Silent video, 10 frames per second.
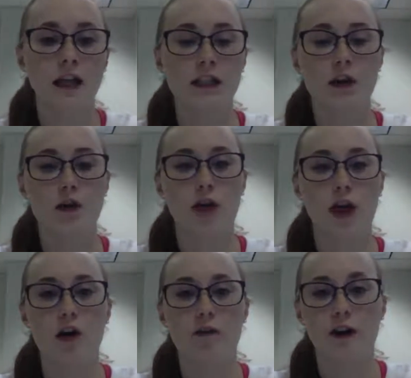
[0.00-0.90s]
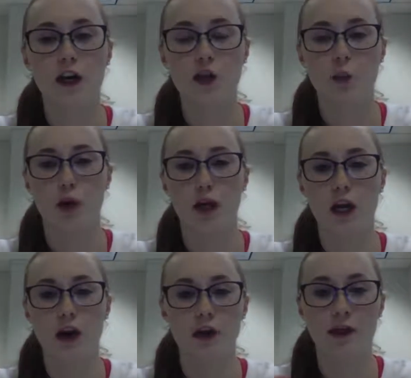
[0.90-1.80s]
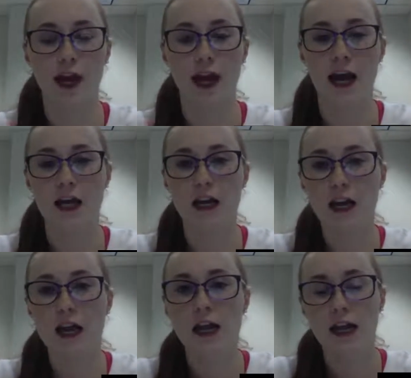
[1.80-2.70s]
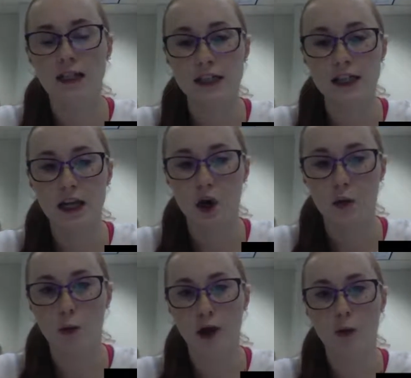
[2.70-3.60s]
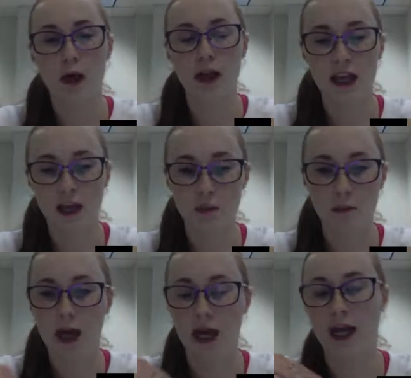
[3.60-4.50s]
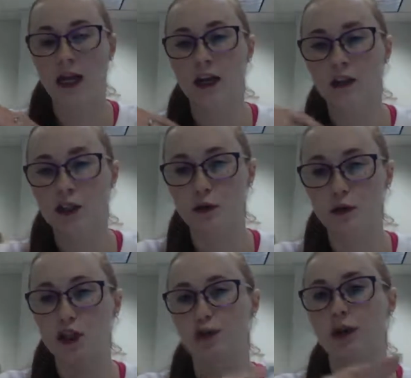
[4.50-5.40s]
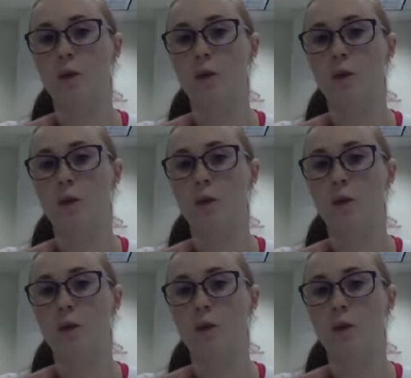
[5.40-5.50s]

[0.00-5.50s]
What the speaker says: And so they all finished working on that and did their homework while him and the student teacher were